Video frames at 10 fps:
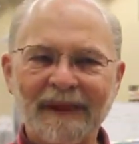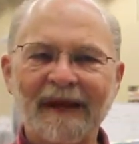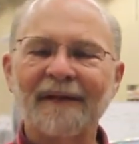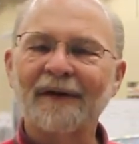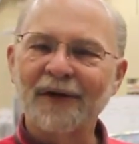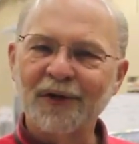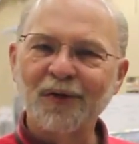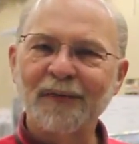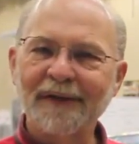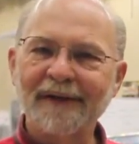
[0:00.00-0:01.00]
And they're in two
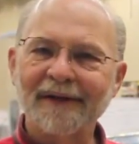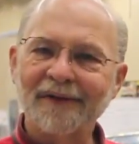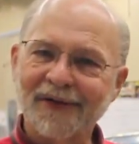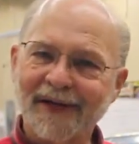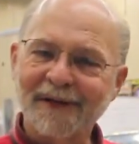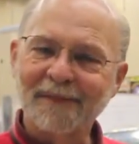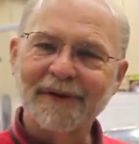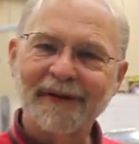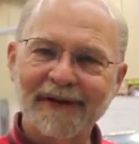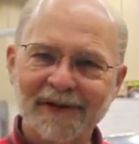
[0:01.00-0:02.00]
periods, second
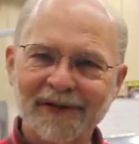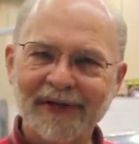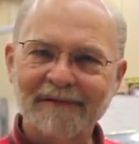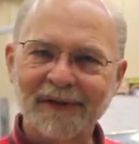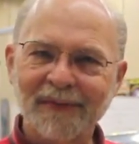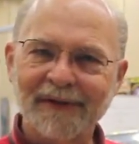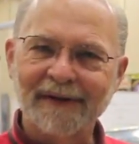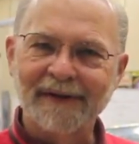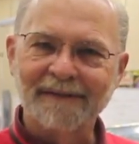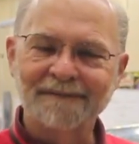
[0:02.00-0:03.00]
period and seventh
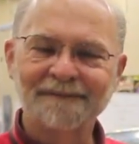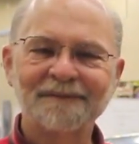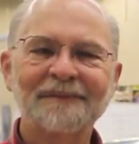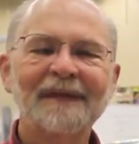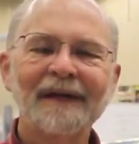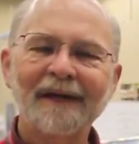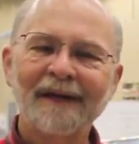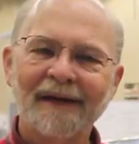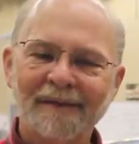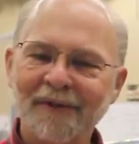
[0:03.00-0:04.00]
period.
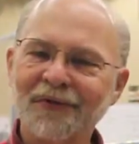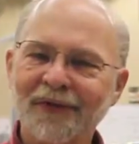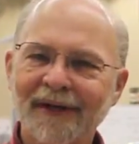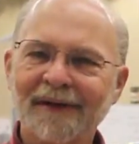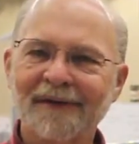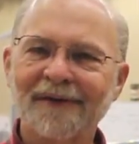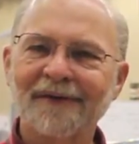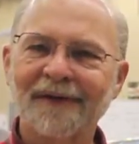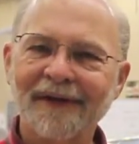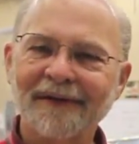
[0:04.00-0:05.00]
And Mr. Elder,
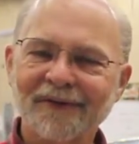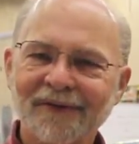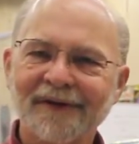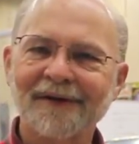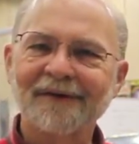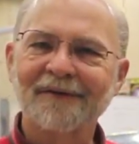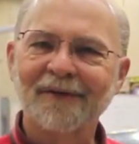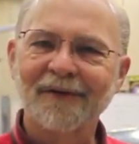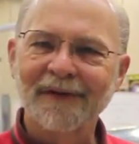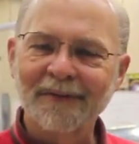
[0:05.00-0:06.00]
the instructor
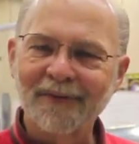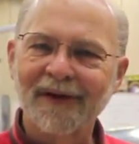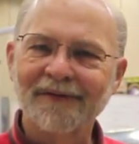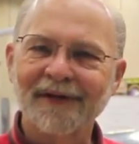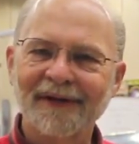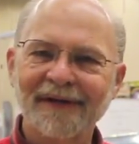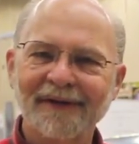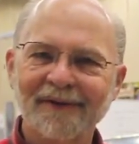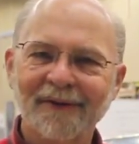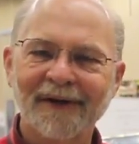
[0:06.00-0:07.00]
for the Project Lead
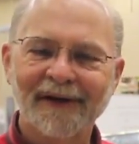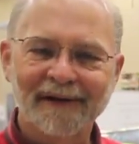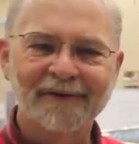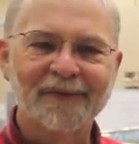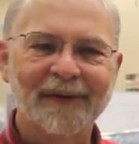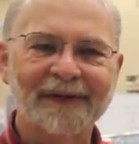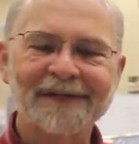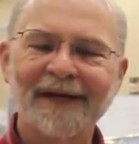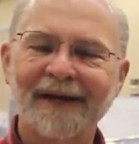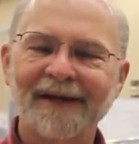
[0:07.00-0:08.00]
the Way aerospace
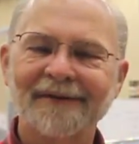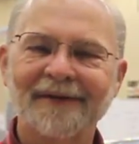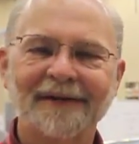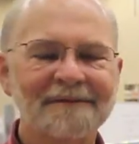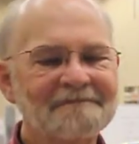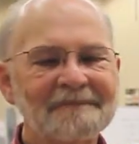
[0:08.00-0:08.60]
class, says,